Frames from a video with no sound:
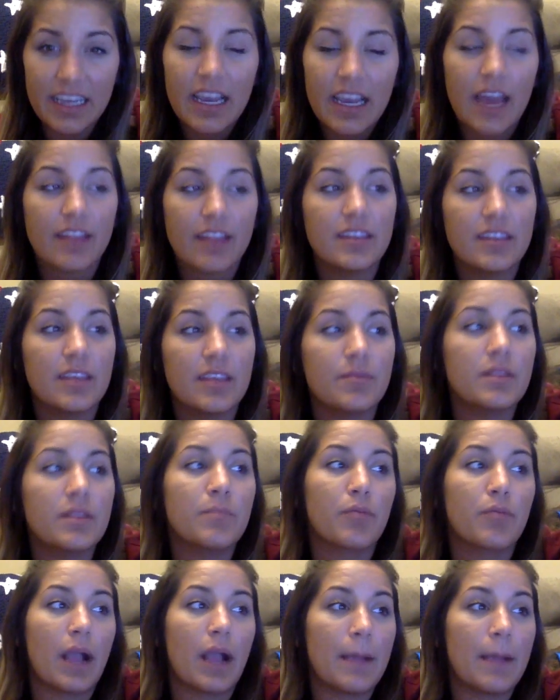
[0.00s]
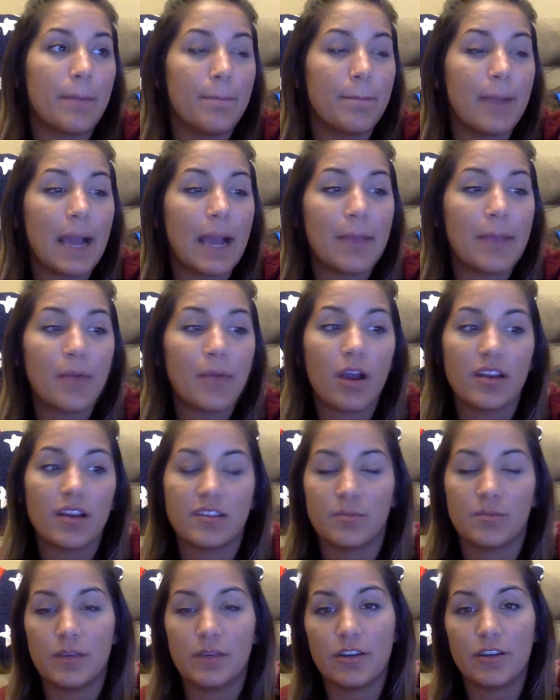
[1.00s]
And then some of the
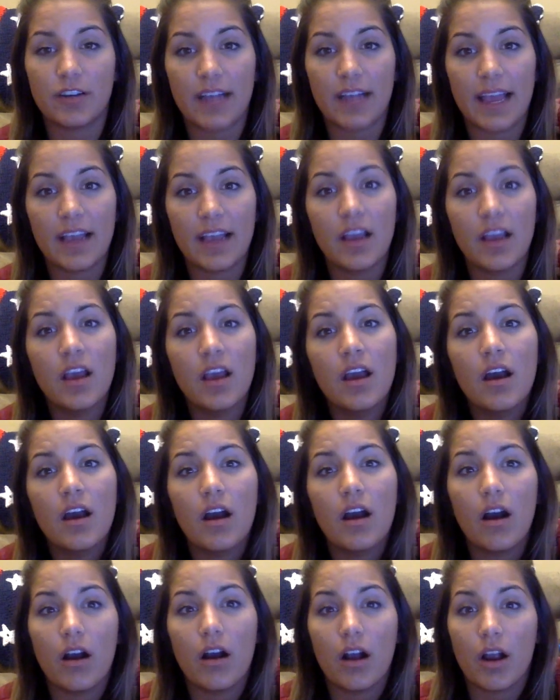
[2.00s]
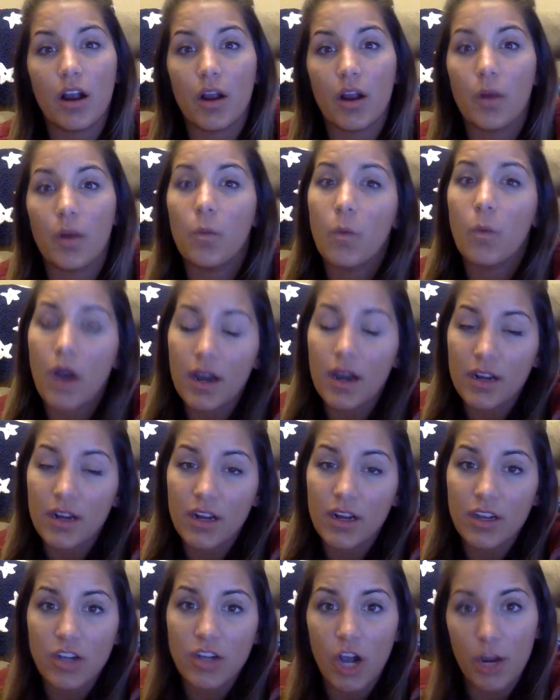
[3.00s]
byproducts we create are
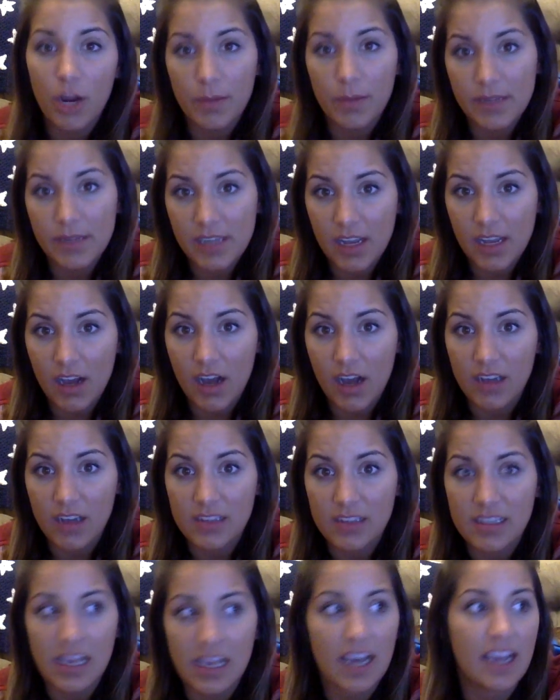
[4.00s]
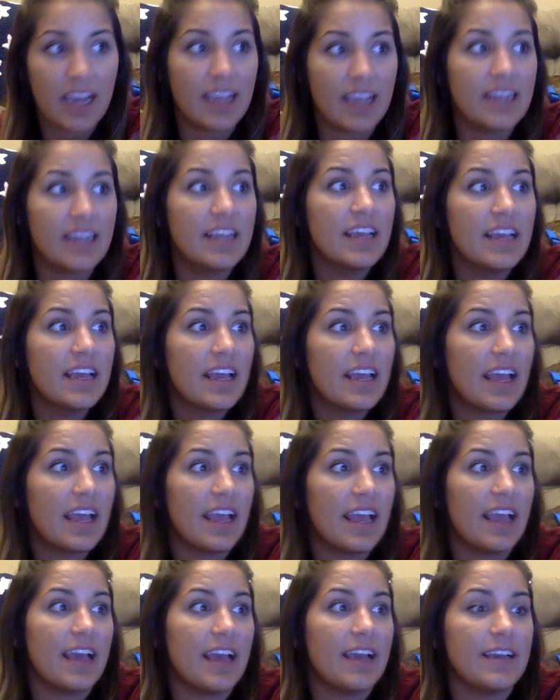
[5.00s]
water, carbon dioxide,
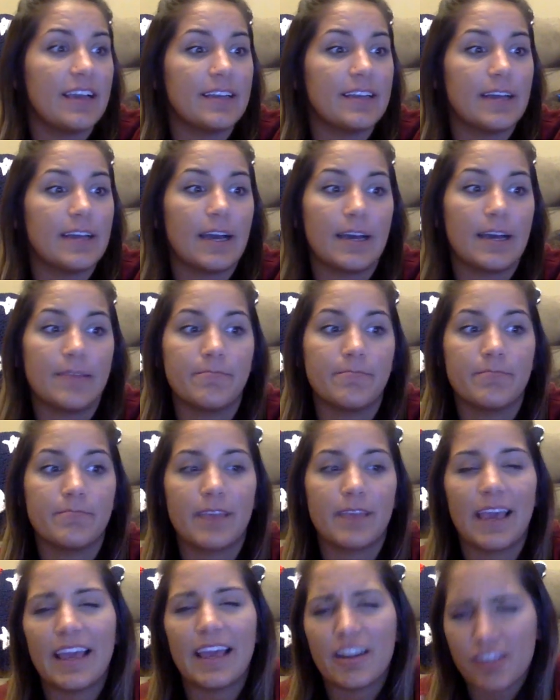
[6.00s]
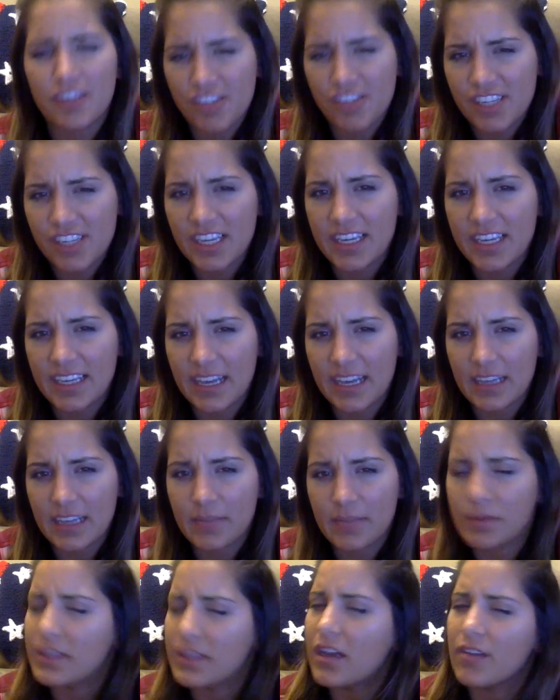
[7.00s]
and energy, I guess,
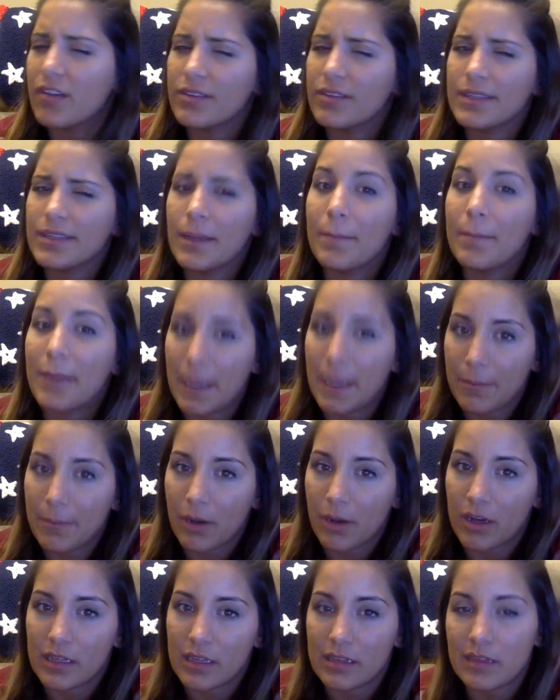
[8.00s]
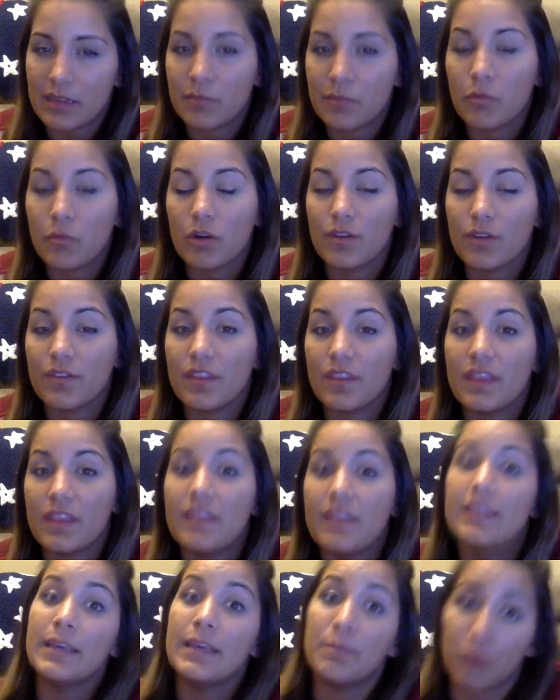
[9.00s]
but not really a byproduct. That's more of
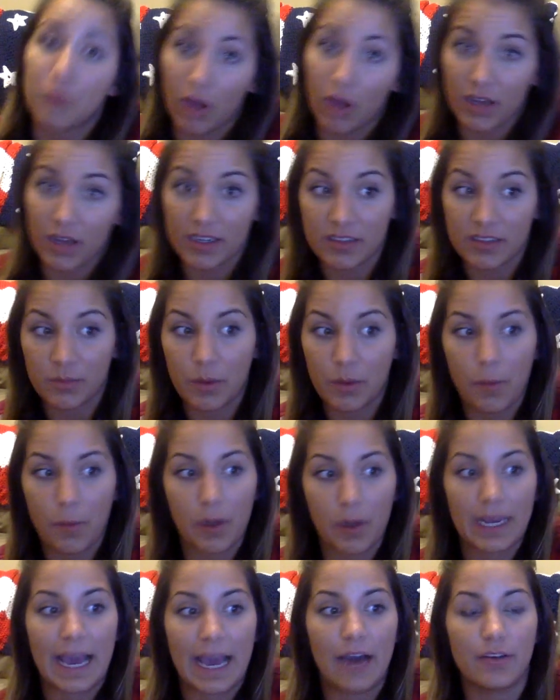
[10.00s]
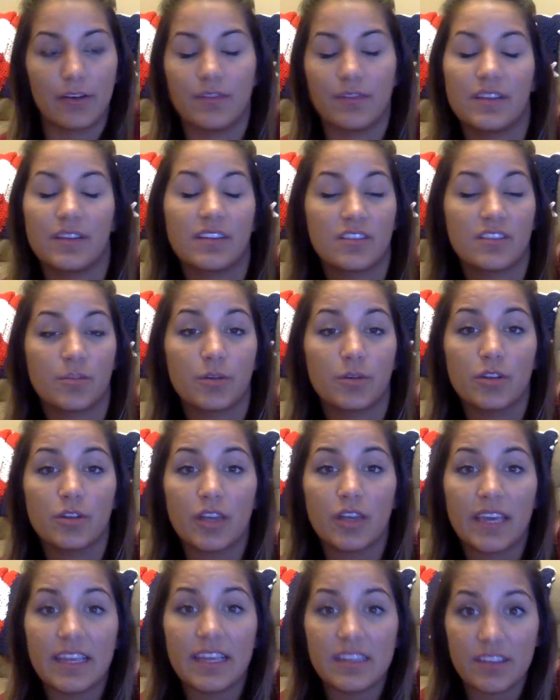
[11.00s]
the product we want out of this. So we're
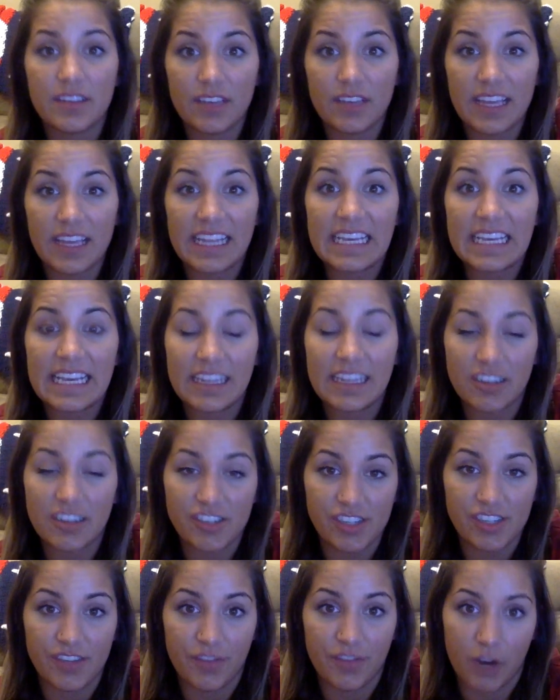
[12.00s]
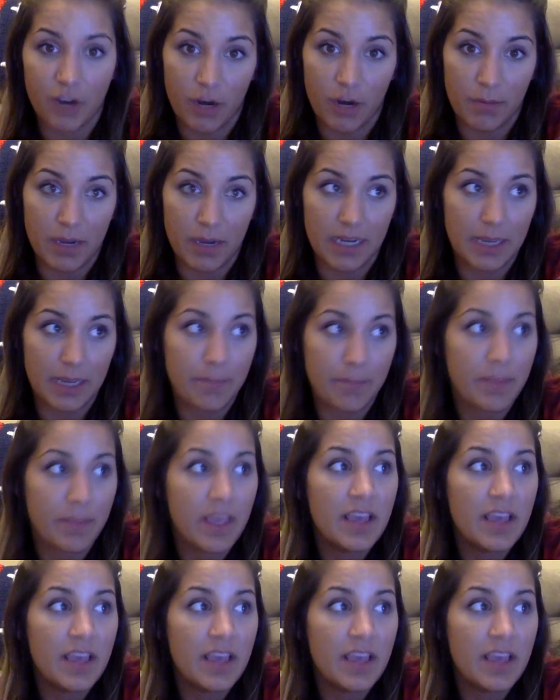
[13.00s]
looking to get energy for our body.